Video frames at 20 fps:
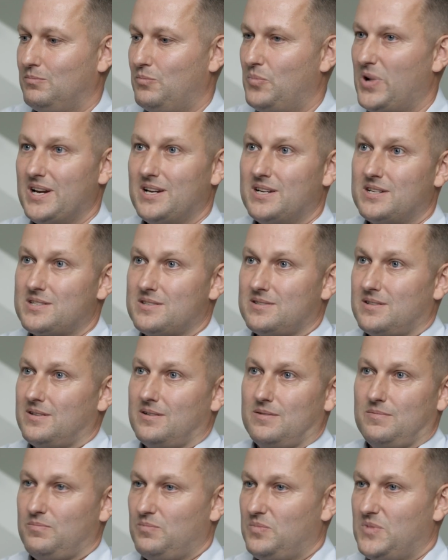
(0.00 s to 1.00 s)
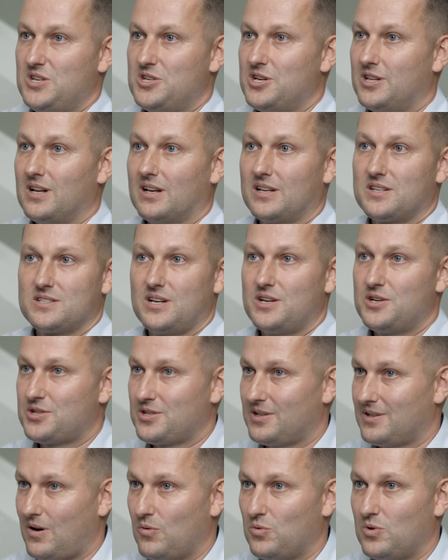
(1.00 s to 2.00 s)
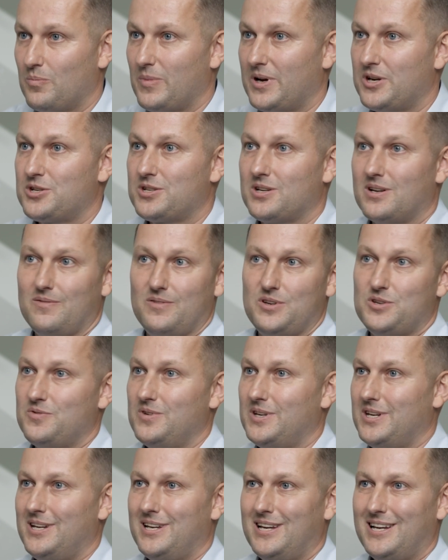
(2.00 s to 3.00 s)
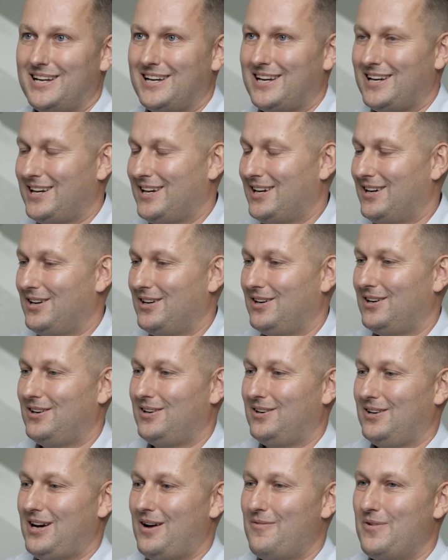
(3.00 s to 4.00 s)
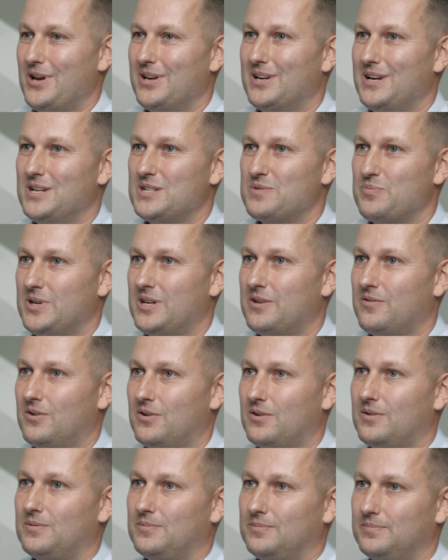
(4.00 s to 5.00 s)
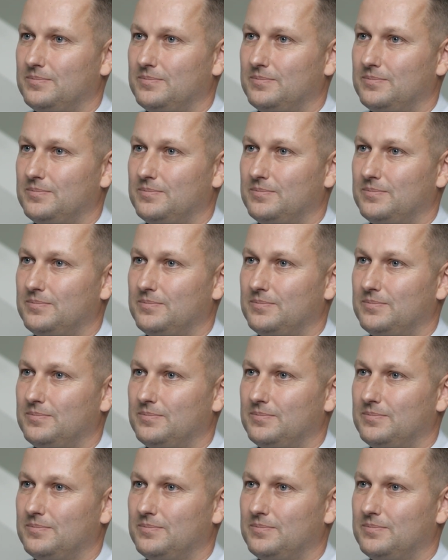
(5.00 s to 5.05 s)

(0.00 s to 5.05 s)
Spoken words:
brings digitalization, automation, which we every day speak for.